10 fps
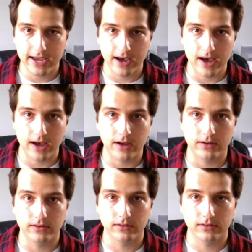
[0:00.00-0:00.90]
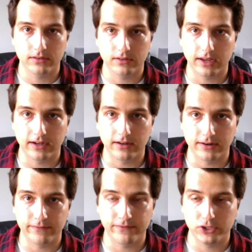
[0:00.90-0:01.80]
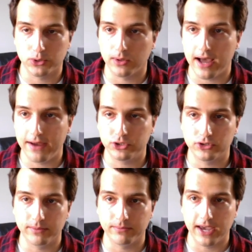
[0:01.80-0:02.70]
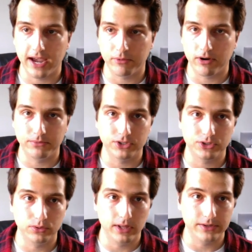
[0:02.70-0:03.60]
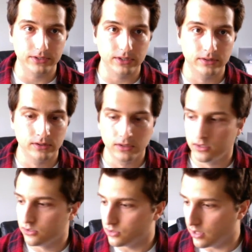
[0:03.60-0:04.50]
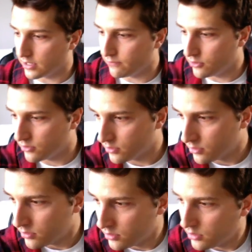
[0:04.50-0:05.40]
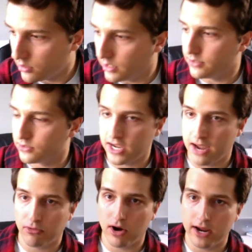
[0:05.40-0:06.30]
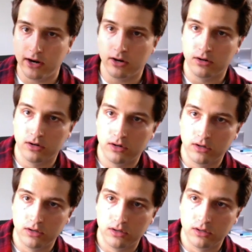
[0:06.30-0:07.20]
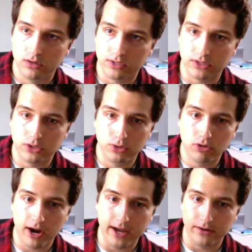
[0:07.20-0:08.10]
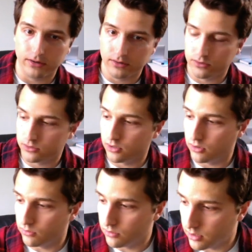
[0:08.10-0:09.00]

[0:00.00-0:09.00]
uh, like an official live stream camera. I'm just too lazy. So like if you're like this camera right here was like two grand. So